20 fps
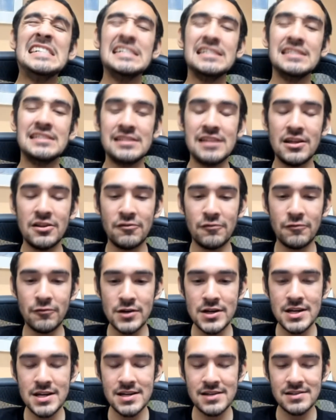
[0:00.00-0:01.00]
Seth
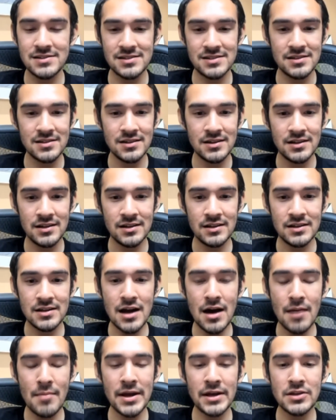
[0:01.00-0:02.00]
Freeze.
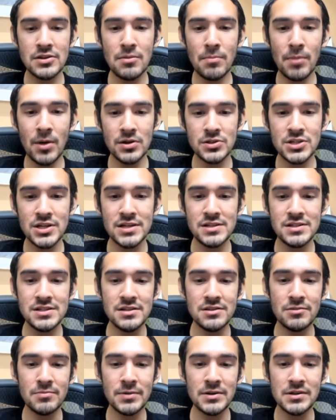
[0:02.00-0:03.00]
Not making the ball change
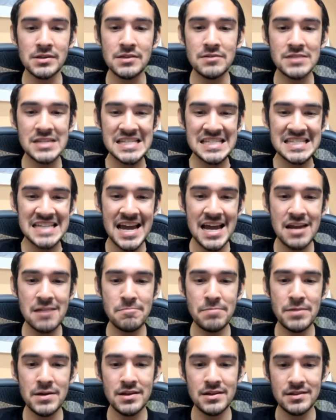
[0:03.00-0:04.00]
either, but he leaves the
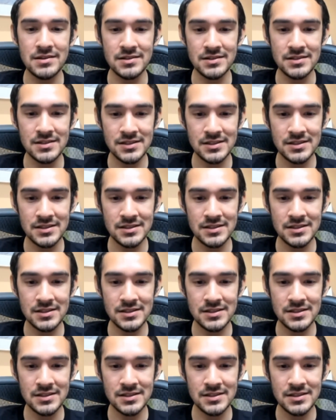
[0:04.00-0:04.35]
10 pin.